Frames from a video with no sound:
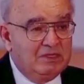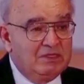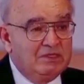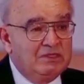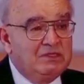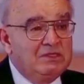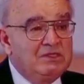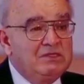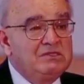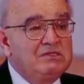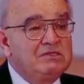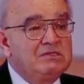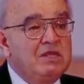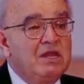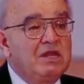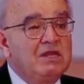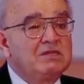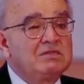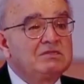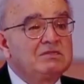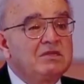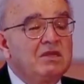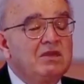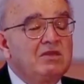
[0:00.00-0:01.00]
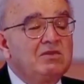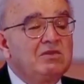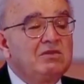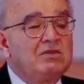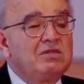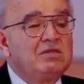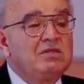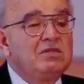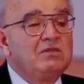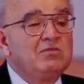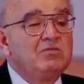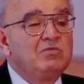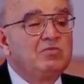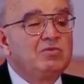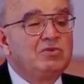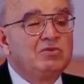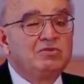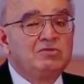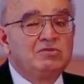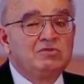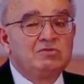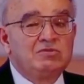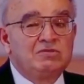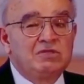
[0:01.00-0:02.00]
These cells didn't
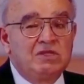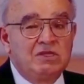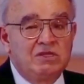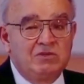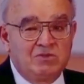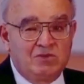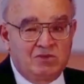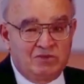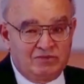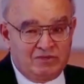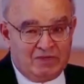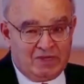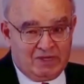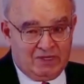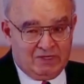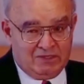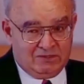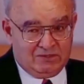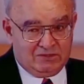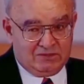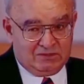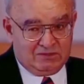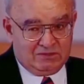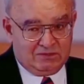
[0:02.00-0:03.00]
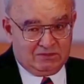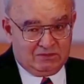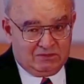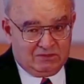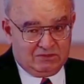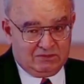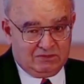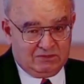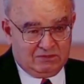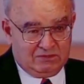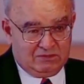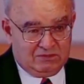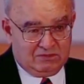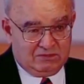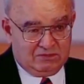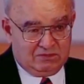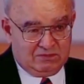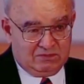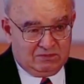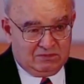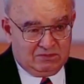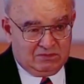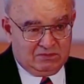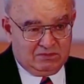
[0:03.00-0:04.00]
produce any more virus.
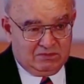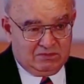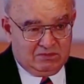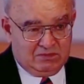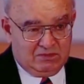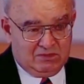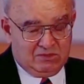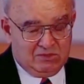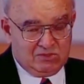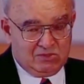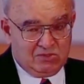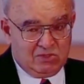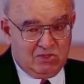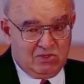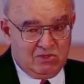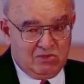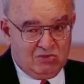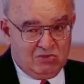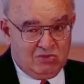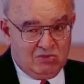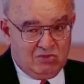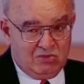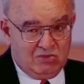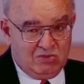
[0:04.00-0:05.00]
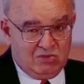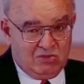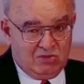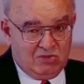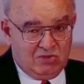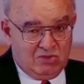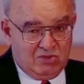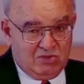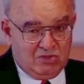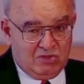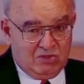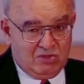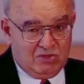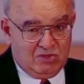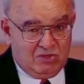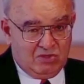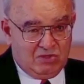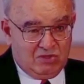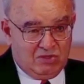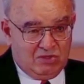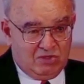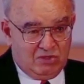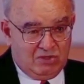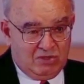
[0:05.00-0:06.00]
So
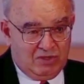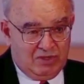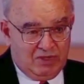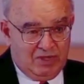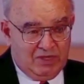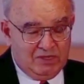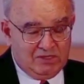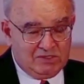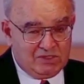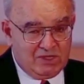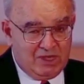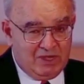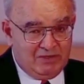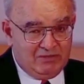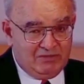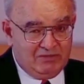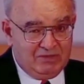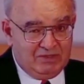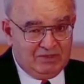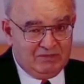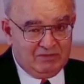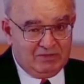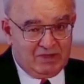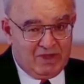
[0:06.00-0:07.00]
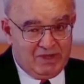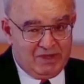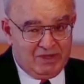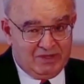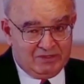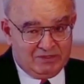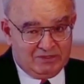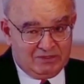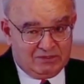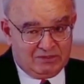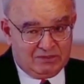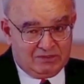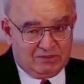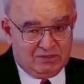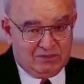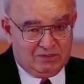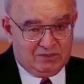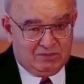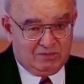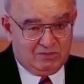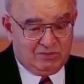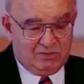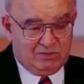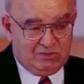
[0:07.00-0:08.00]
HIV virus
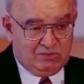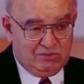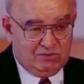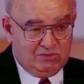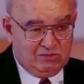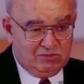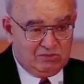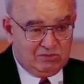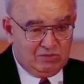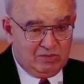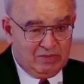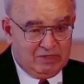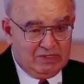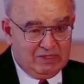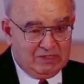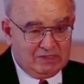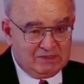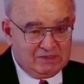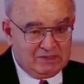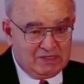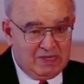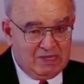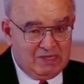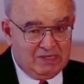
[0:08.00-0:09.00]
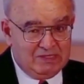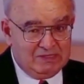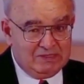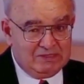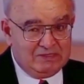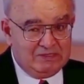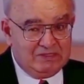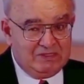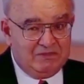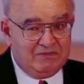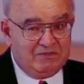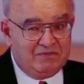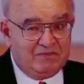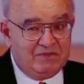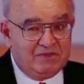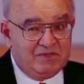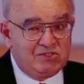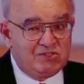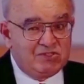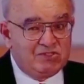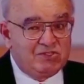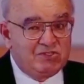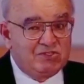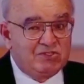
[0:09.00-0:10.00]
is produced when the cell is
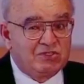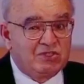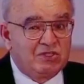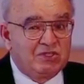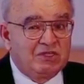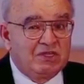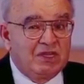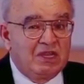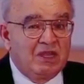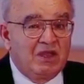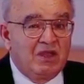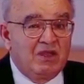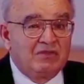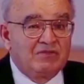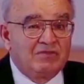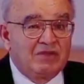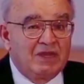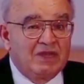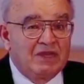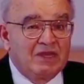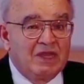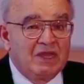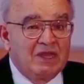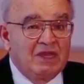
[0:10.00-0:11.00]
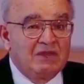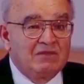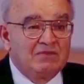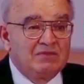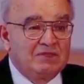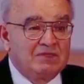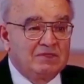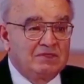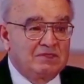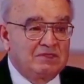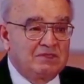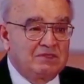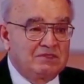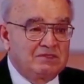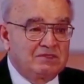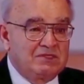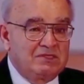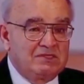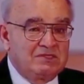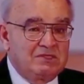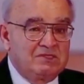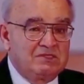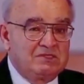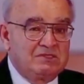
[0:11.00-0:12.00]
deficient of an element,
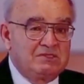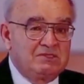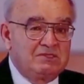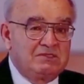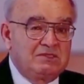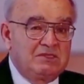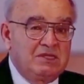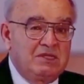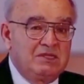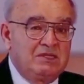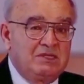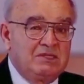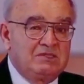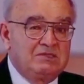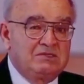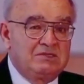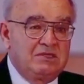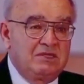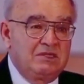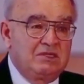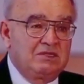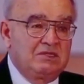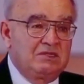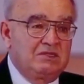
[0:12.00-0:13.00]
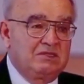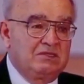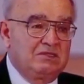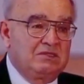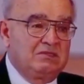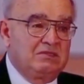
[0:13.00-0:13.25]
such as cysteine and zinc.